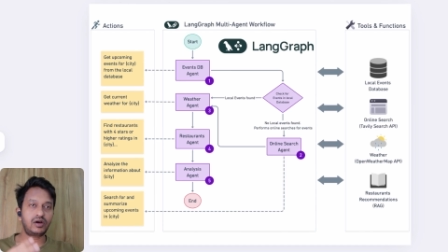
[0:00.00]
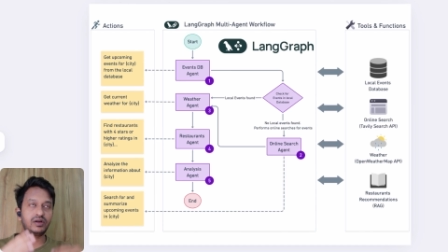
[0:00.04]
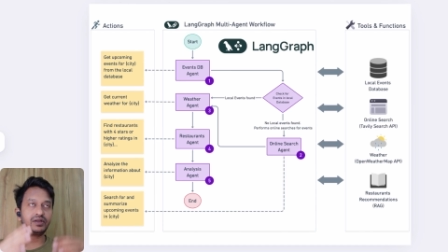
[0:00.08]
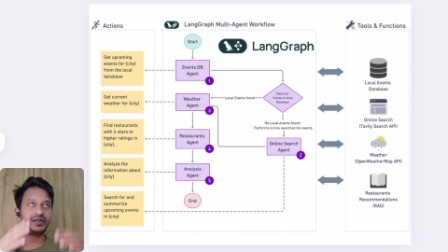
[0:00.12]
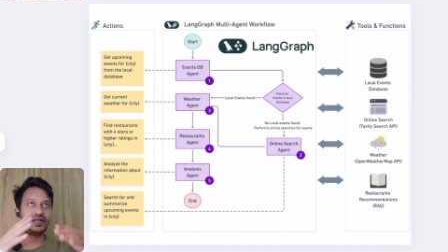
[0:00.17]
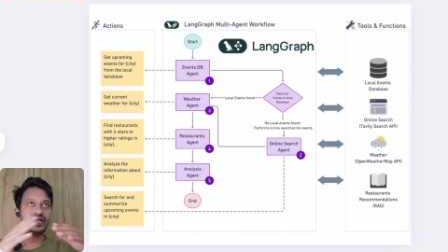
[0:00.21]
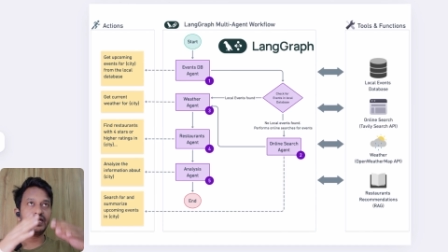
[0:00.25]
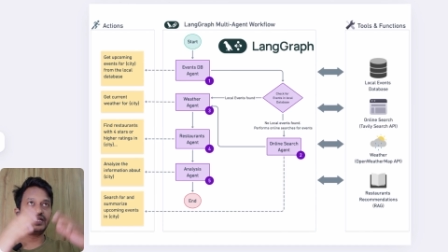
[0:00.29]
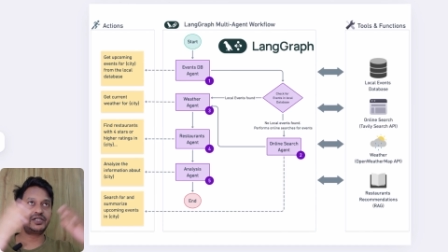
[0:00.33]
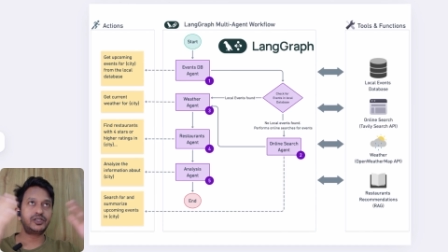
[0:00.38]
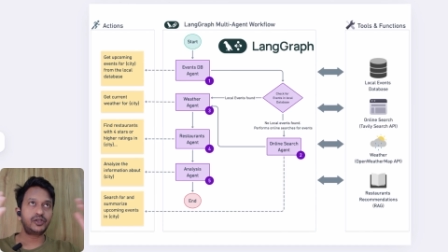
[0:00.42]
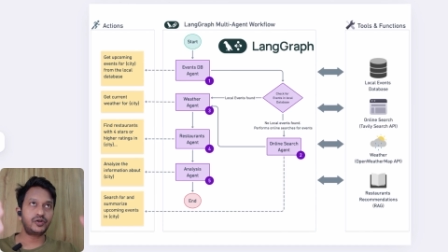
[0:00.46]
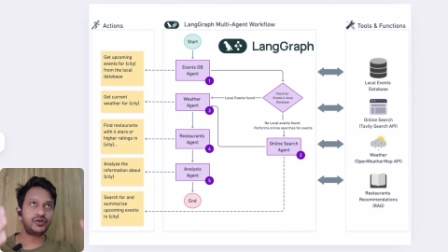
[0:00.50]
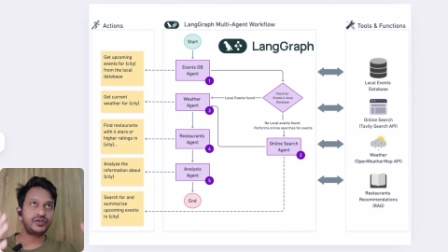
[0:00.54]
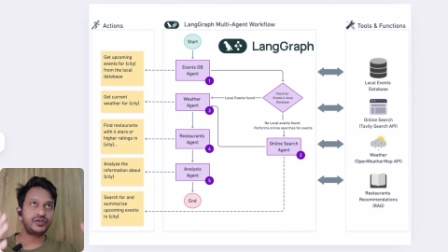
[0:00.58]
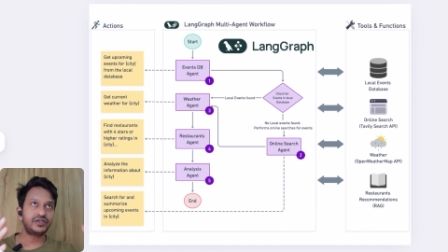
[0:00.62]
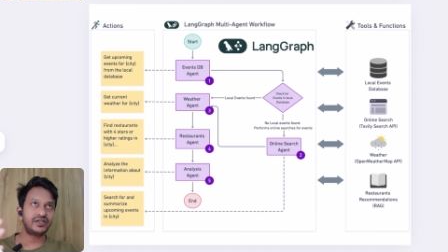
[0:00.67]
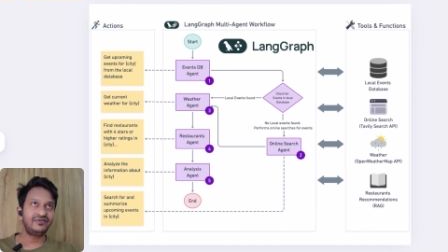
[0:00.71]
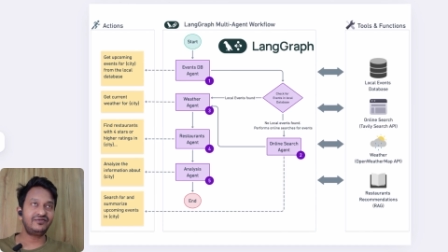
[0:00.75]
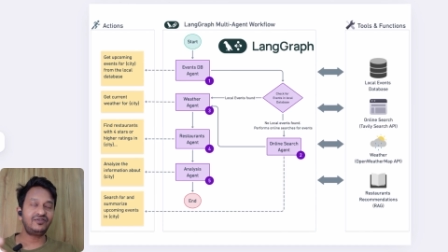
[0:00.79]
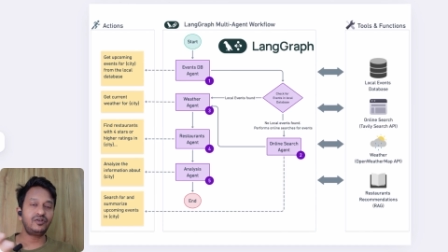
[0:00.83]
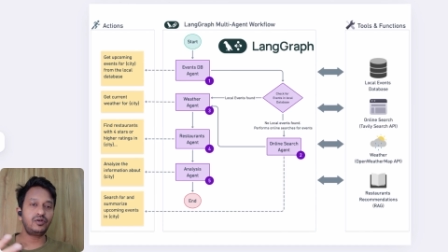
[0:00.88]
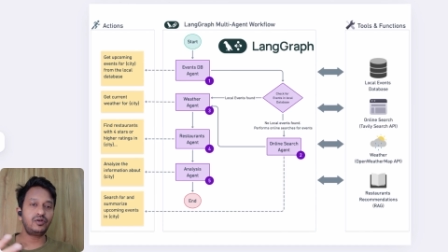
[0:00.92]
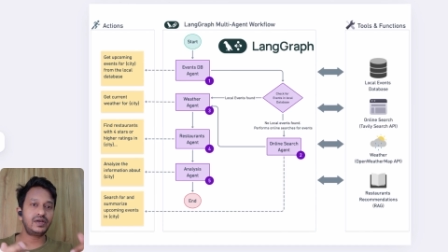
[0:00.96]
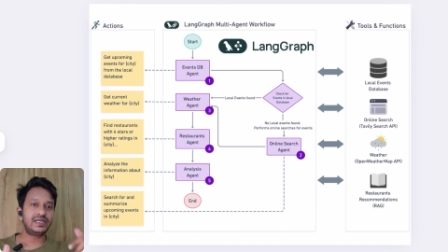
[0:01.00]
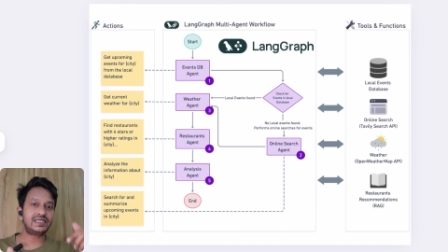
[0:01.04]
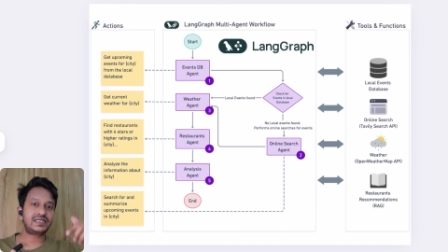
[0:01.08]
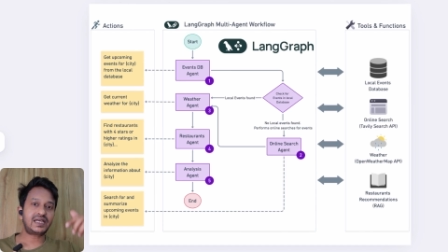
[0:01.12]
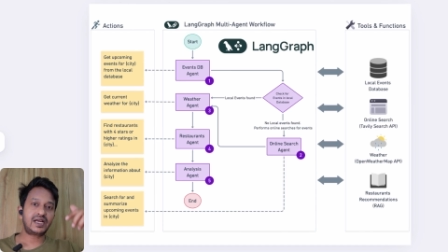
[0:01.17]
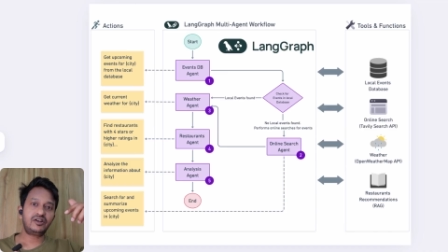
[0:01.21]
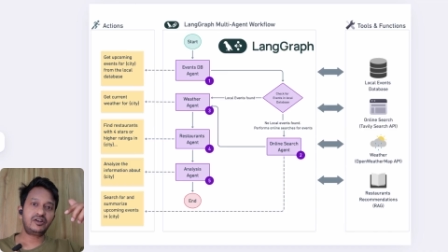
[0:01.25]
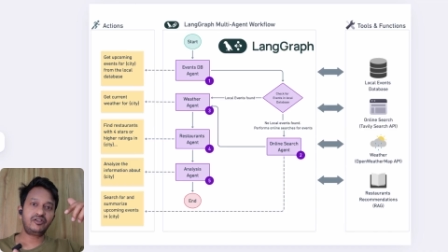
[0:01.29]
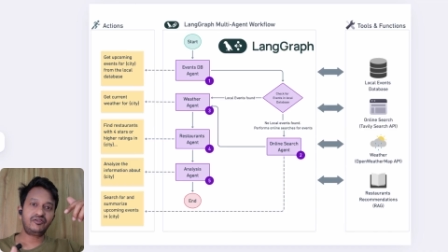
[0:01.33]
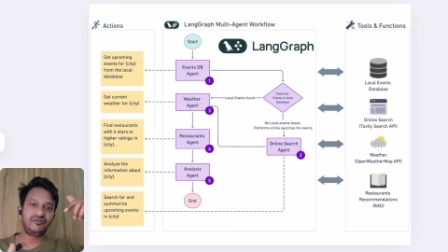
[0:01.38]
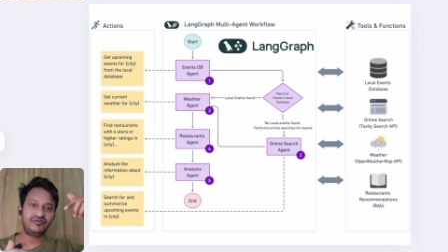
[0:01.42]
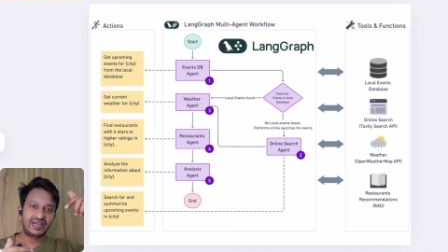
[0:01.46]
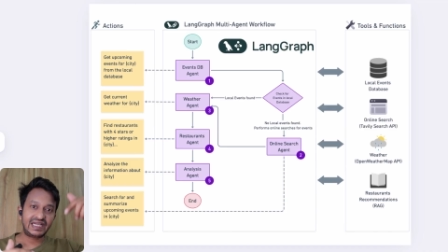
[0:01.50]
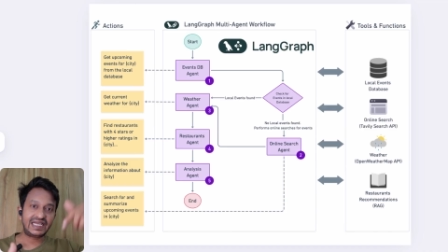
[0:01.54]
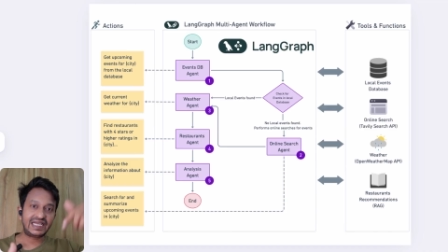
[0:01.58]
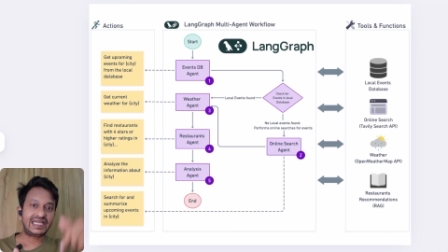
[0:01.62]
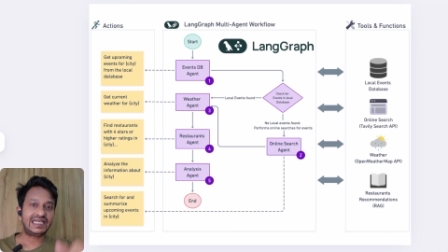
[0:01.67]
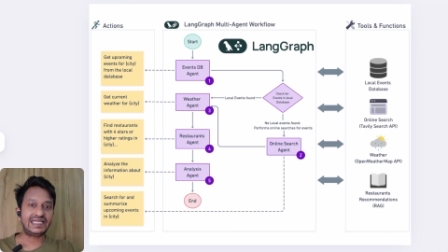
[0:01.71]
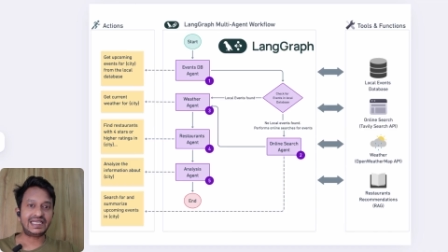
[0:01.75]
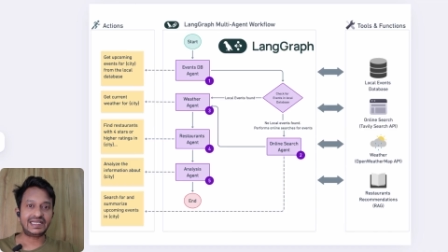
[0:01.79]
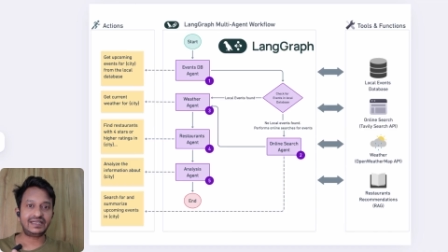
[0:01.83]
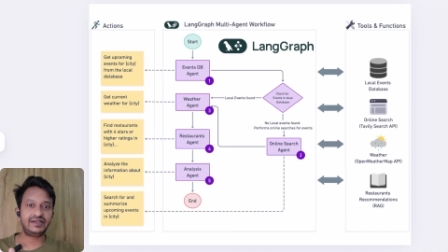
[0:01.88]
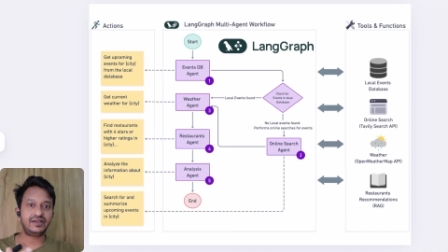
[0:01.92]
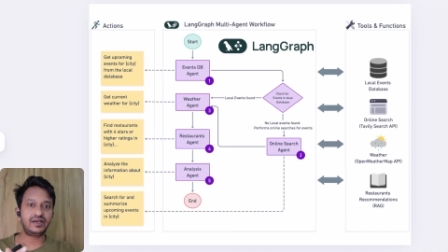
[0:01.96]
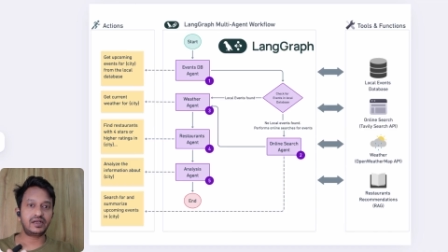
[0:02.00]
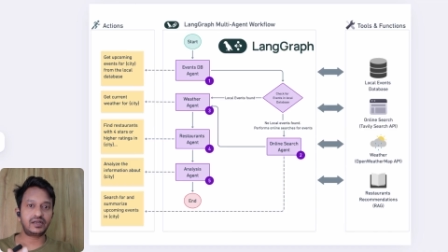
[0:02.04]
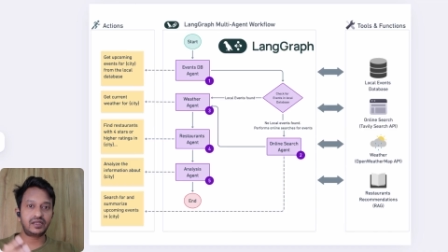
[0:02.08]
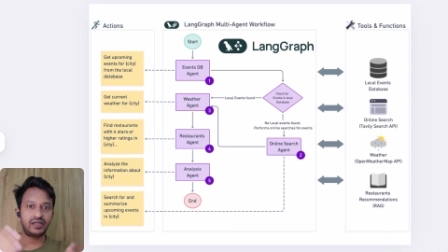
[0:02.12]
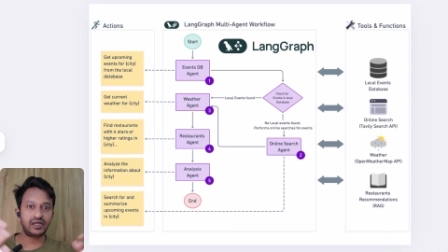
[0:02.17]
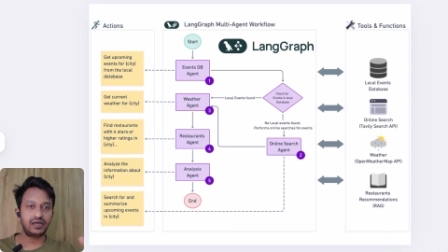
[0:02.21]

or the execution flow is kind of very linear.